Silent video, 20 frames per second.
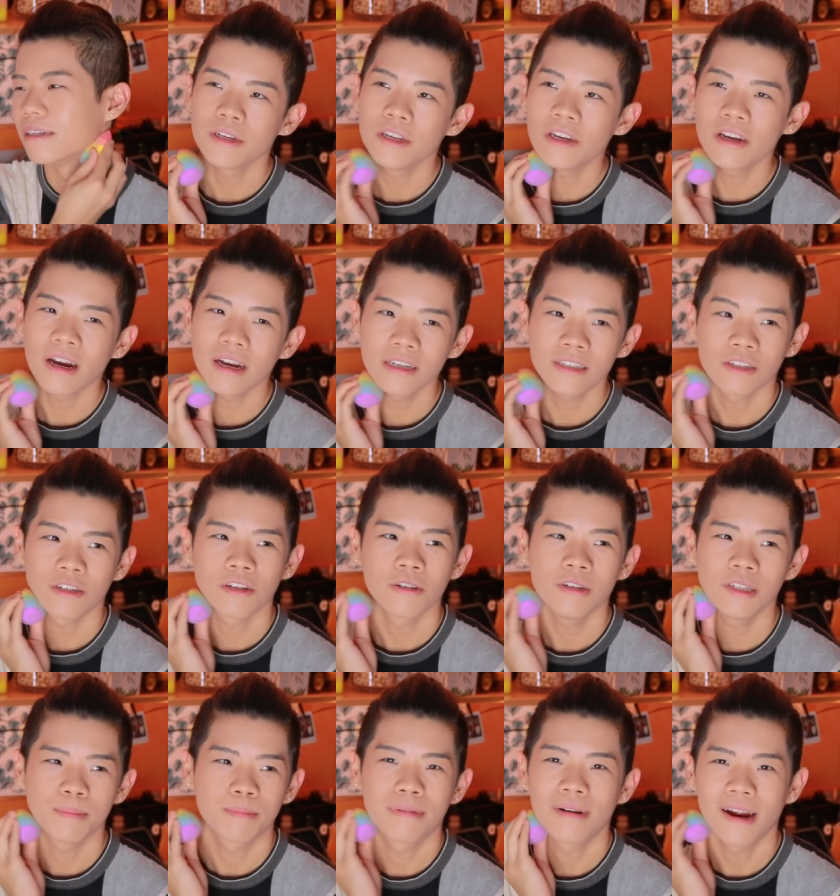But you guys are
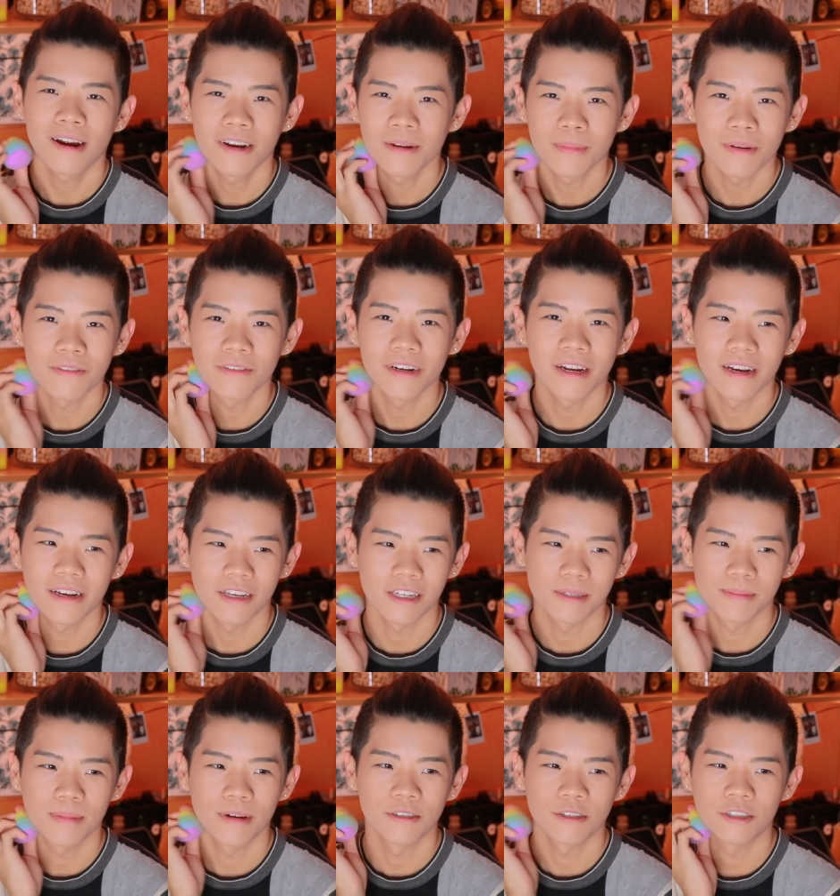always proud of me for getting a
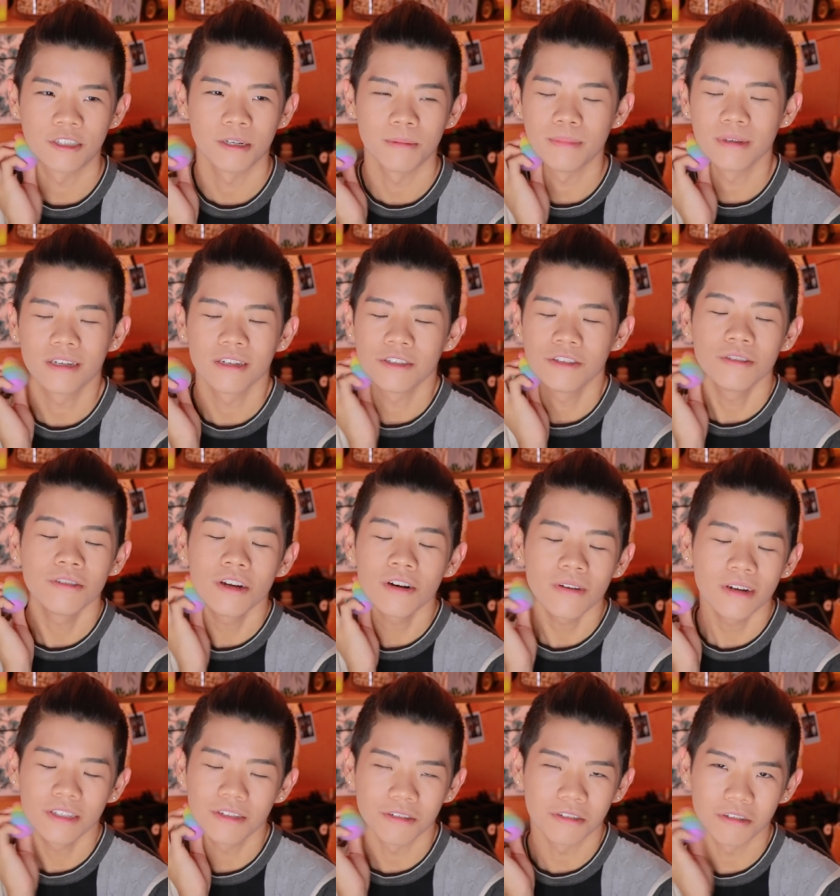sponsorship because you know
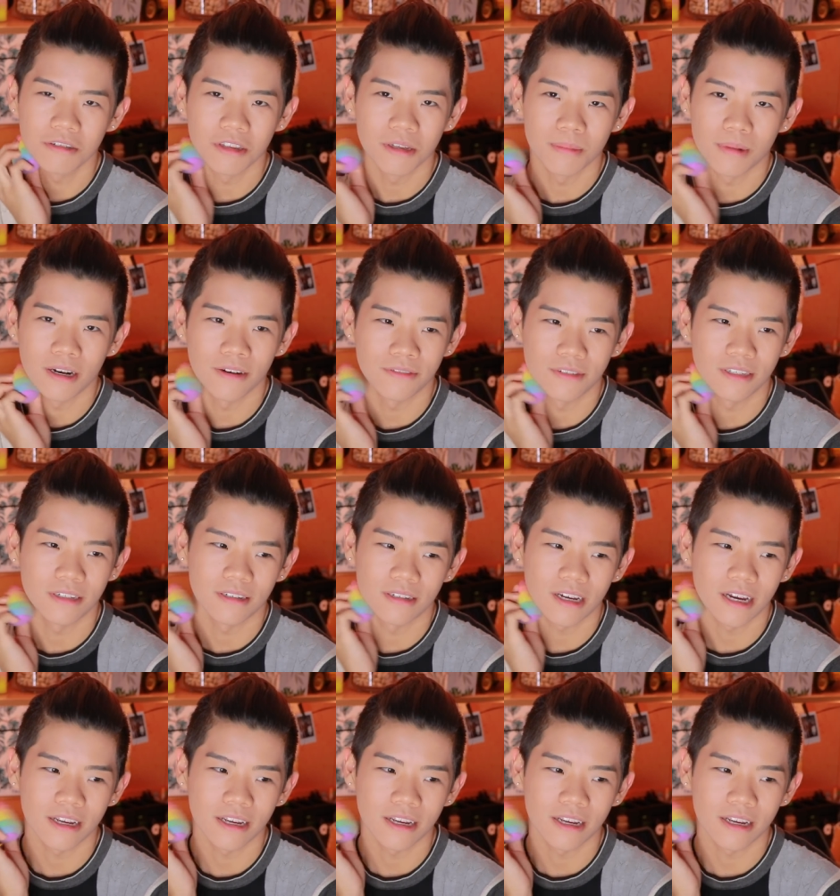I don't do them often.